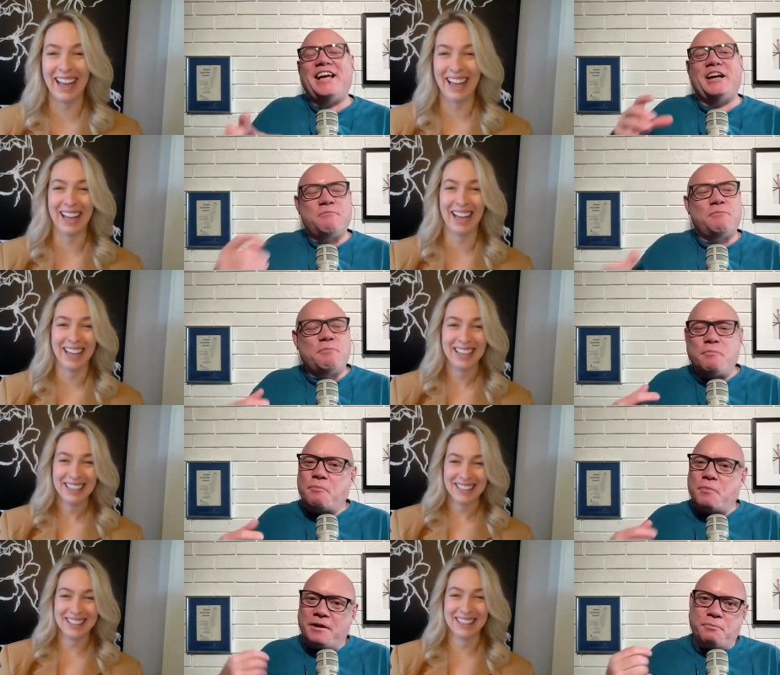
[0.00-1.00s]

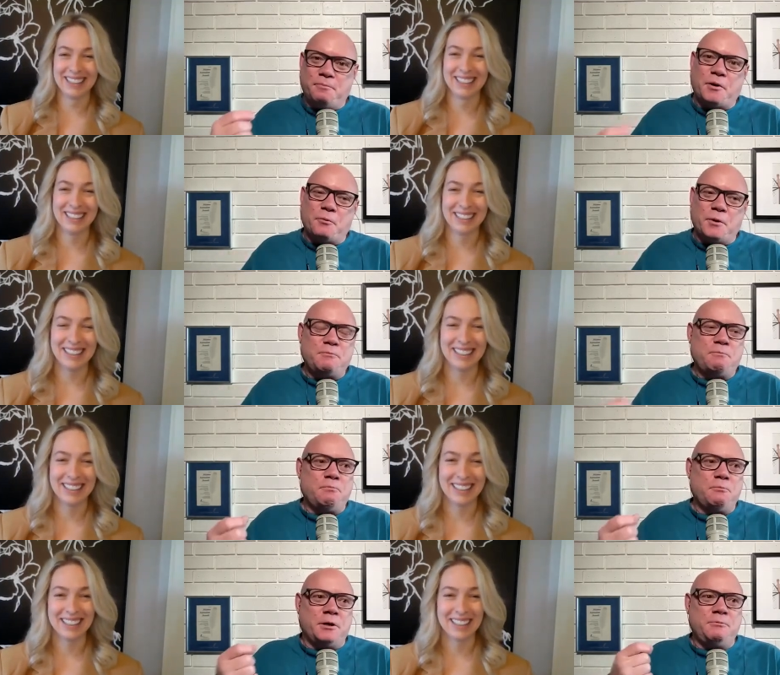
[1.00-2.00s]
Speaker 1: but, but what what